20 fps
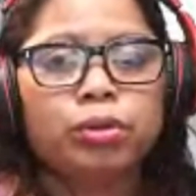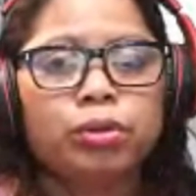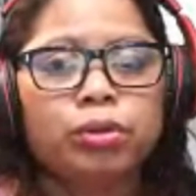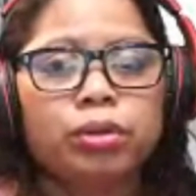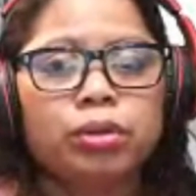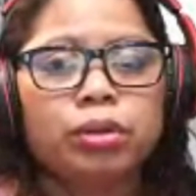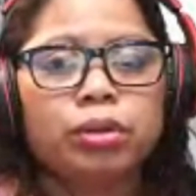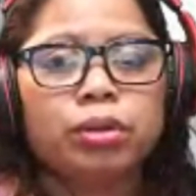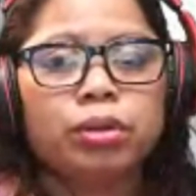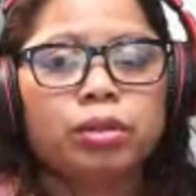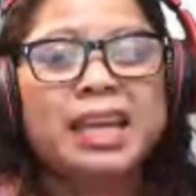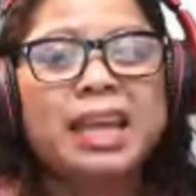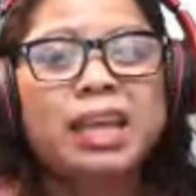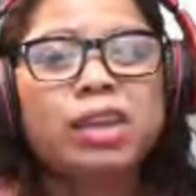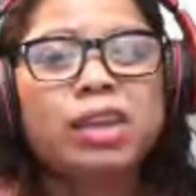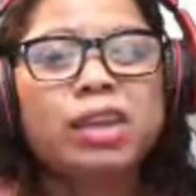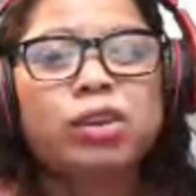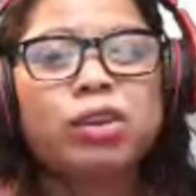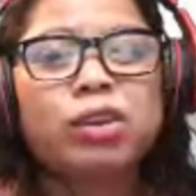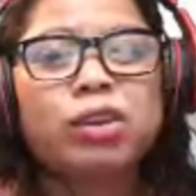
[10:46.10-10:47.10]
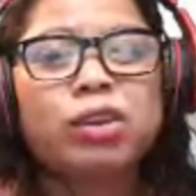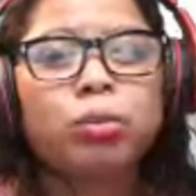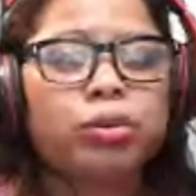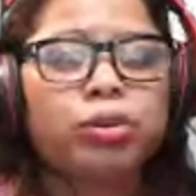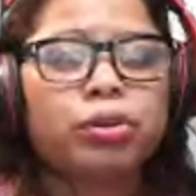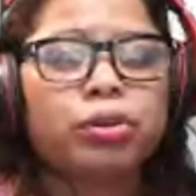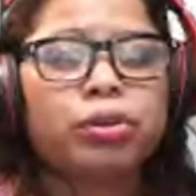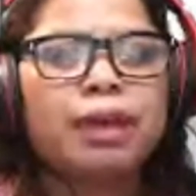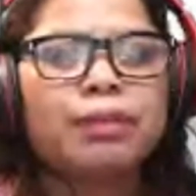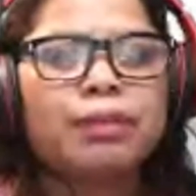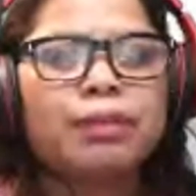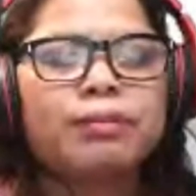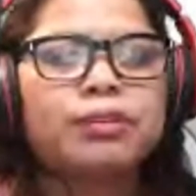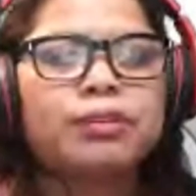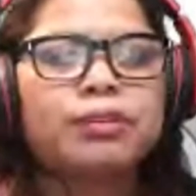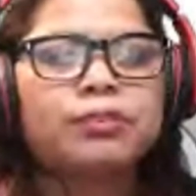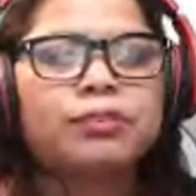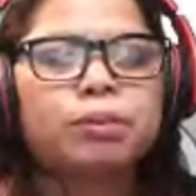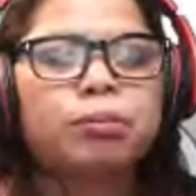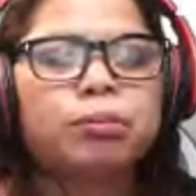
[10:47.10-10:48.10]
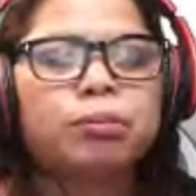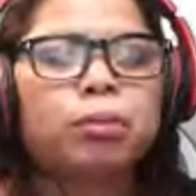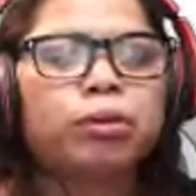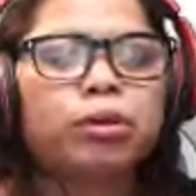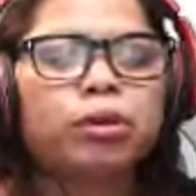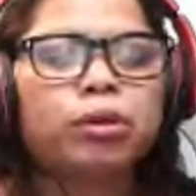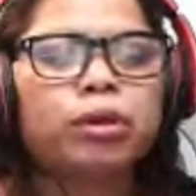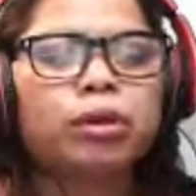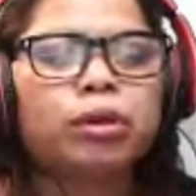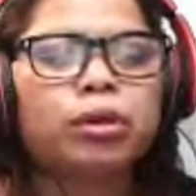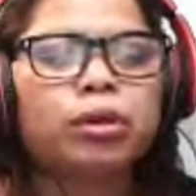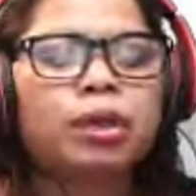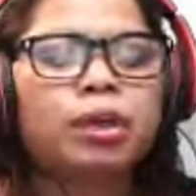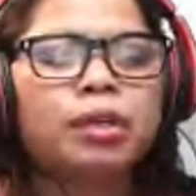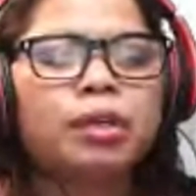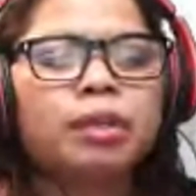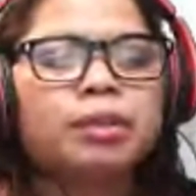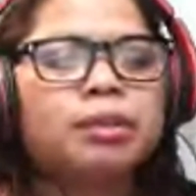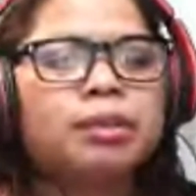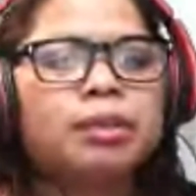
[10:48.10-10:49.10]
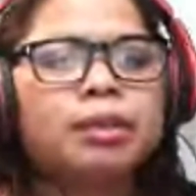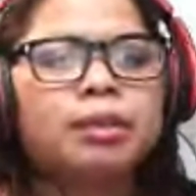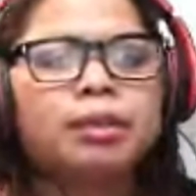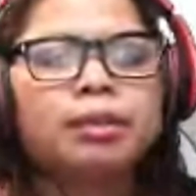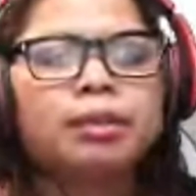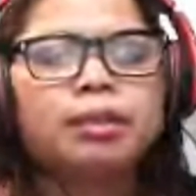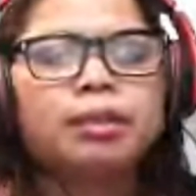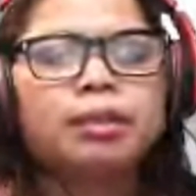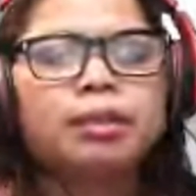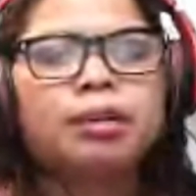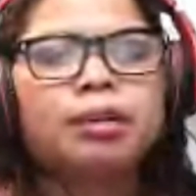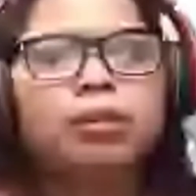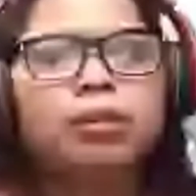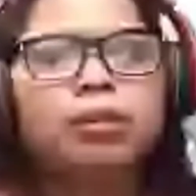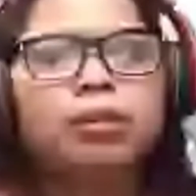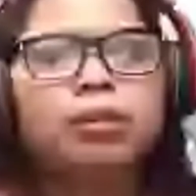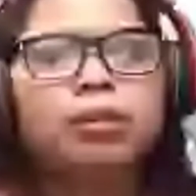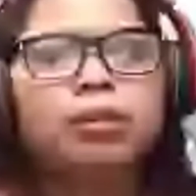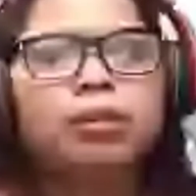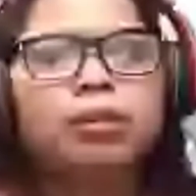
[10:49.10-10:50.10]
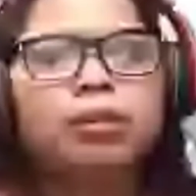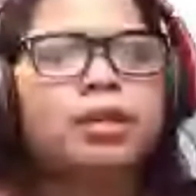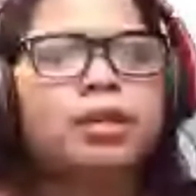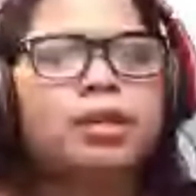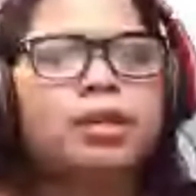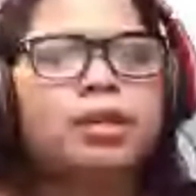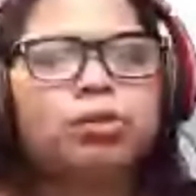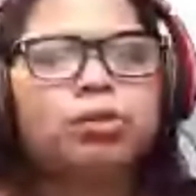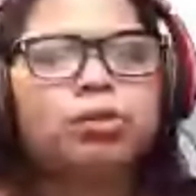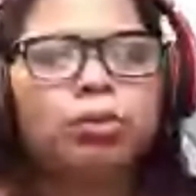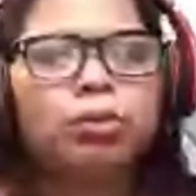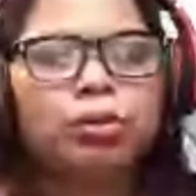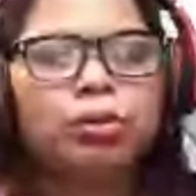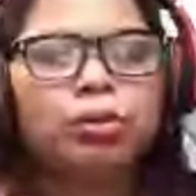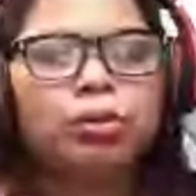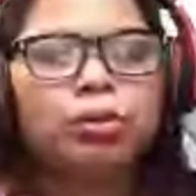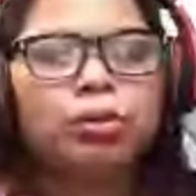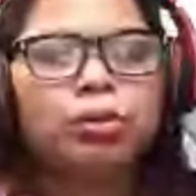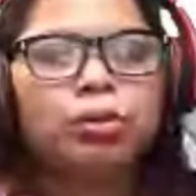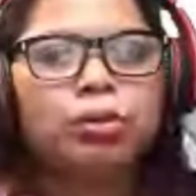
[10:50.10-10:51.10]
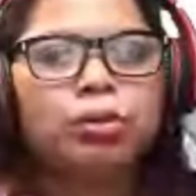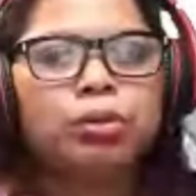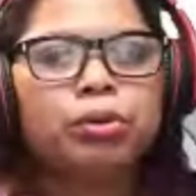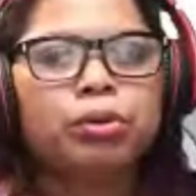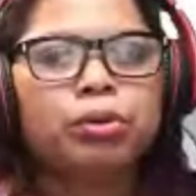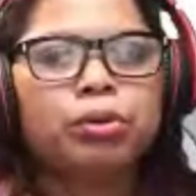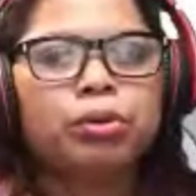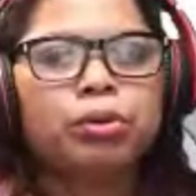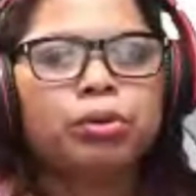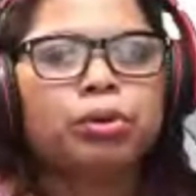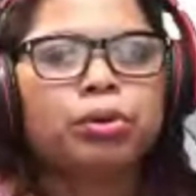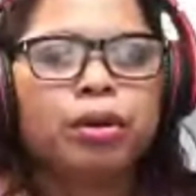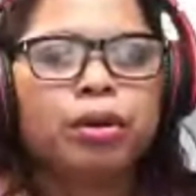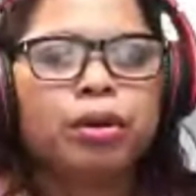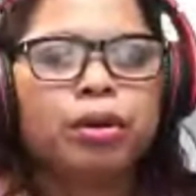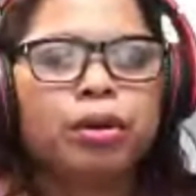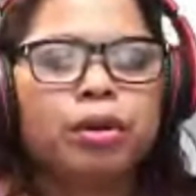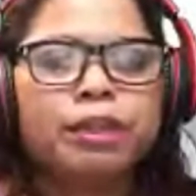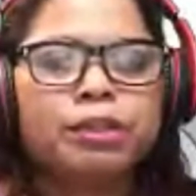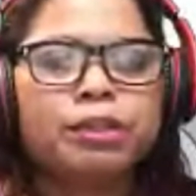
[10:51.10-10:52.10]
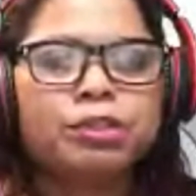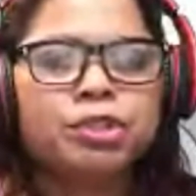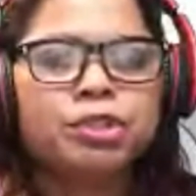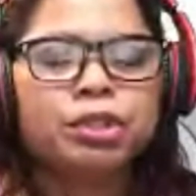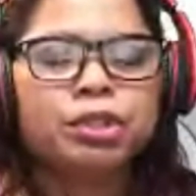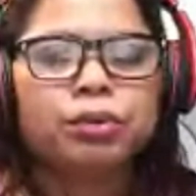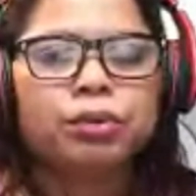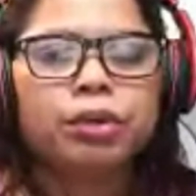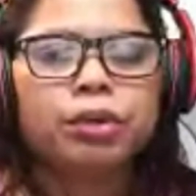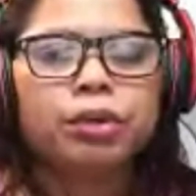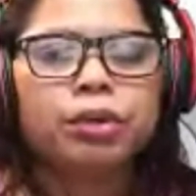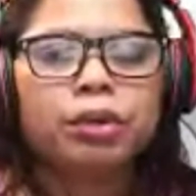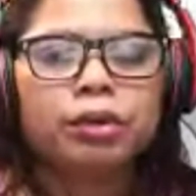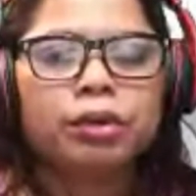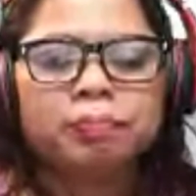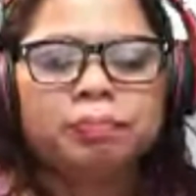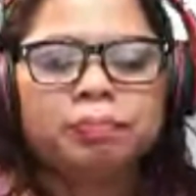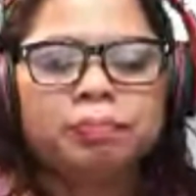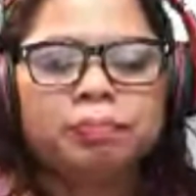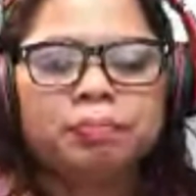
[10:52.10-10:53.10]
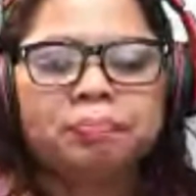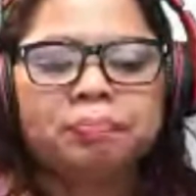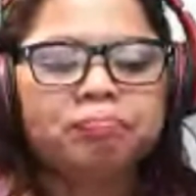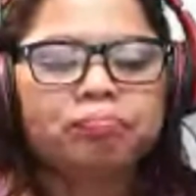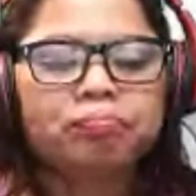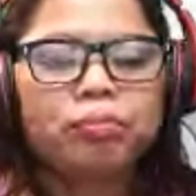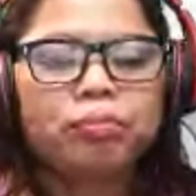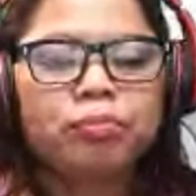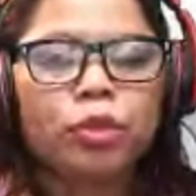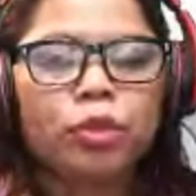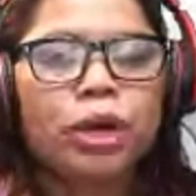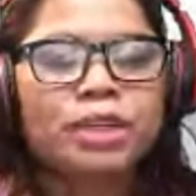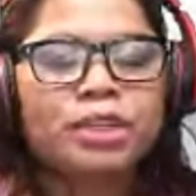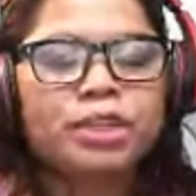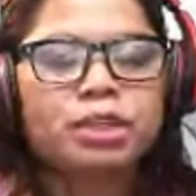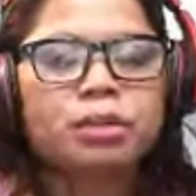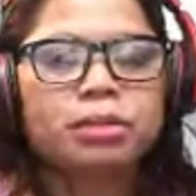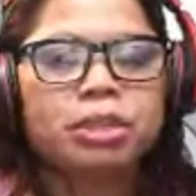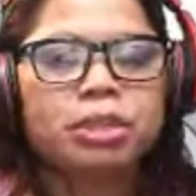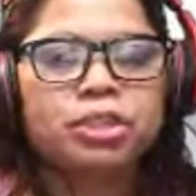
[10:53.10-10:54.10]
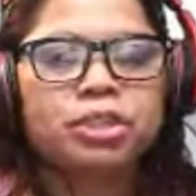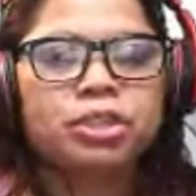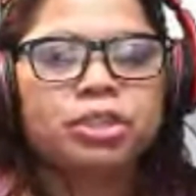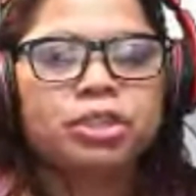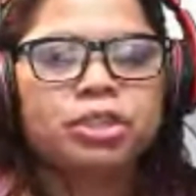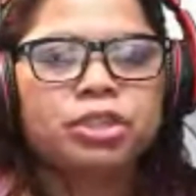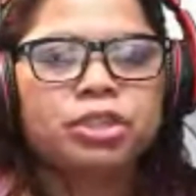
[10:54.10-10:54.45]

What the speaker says: stator motor. They have a different motor. It is called the stator motor for LG washing machine.